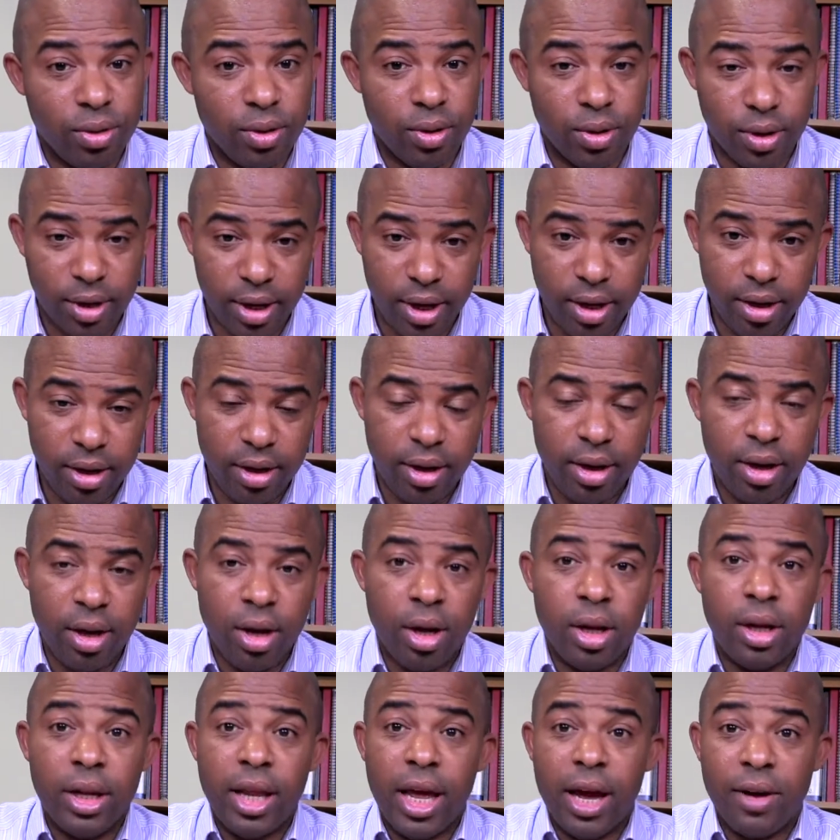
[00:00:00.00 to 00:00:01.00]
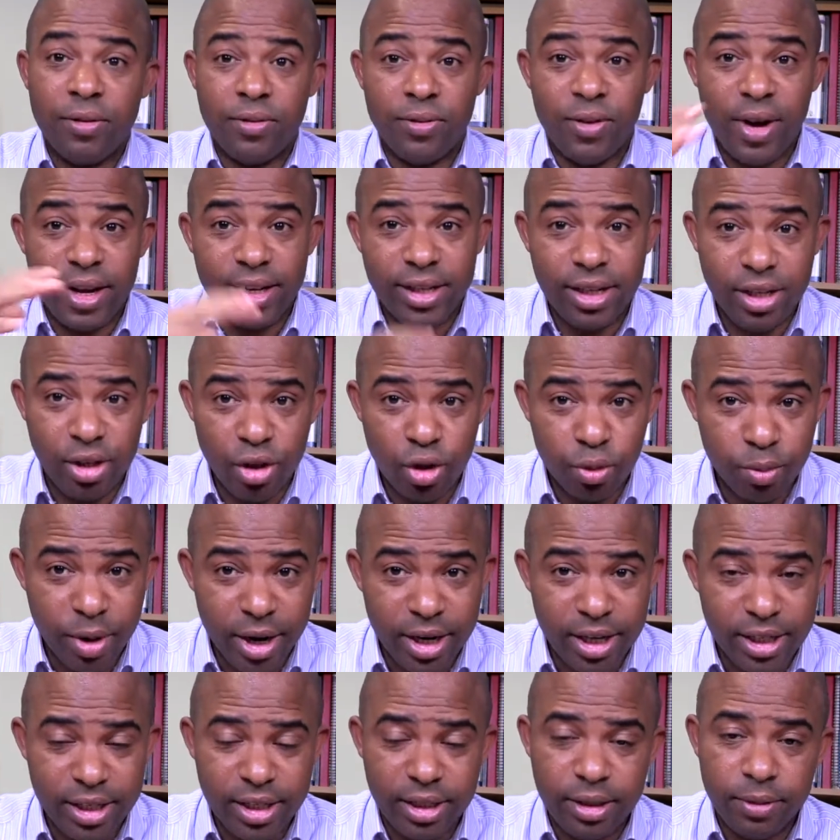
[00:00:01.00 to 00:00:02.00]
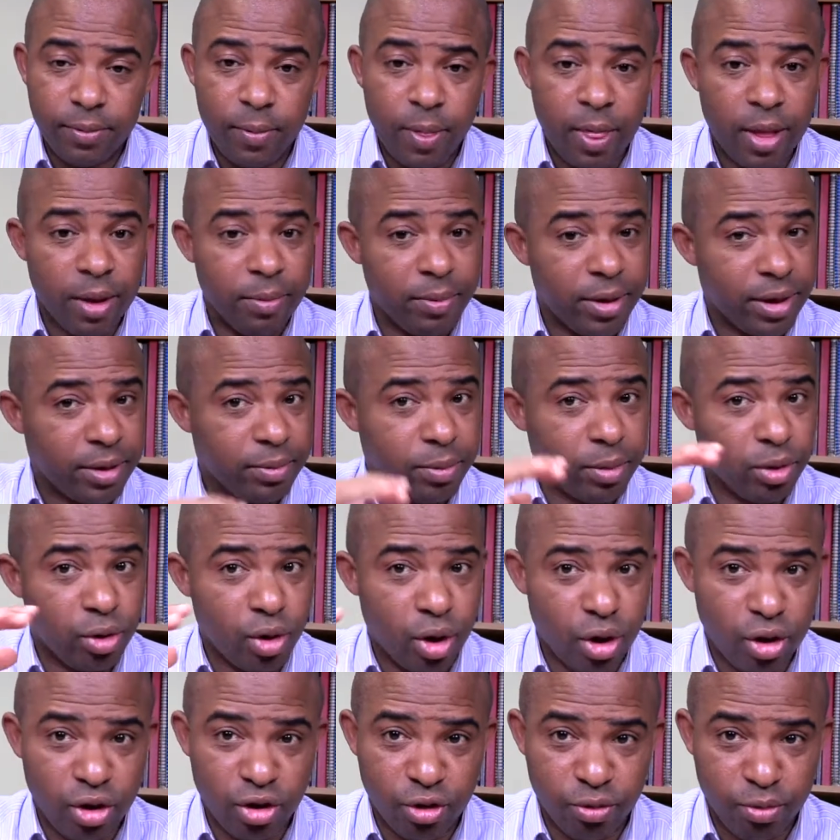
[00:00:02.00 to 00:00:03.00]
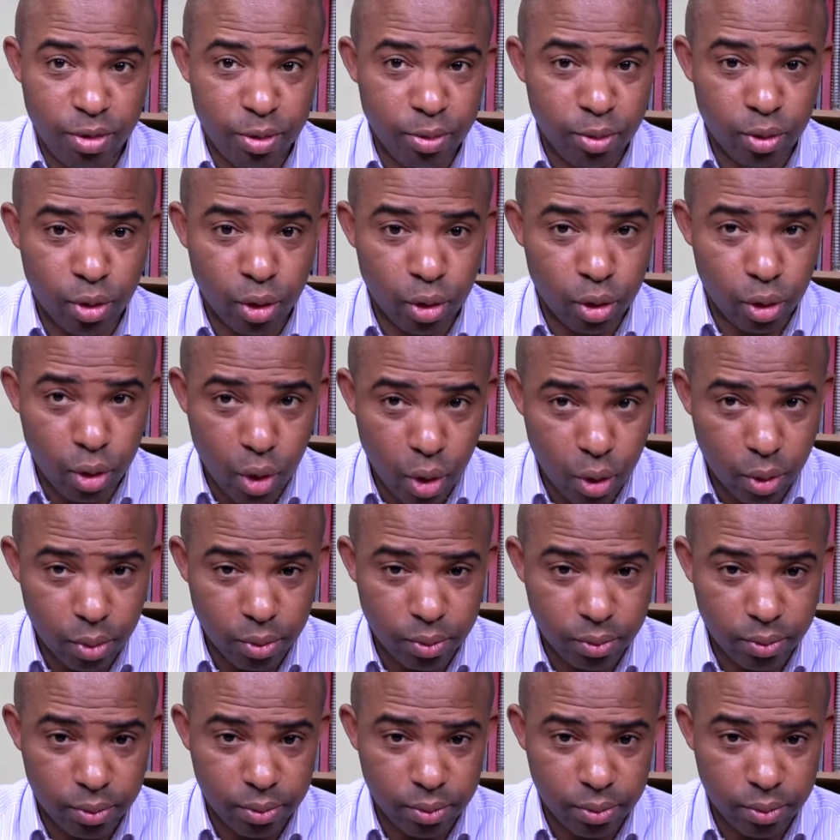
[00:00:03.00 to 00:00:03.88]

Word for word: Okay, they are fighting humanity, but majority of people don't know.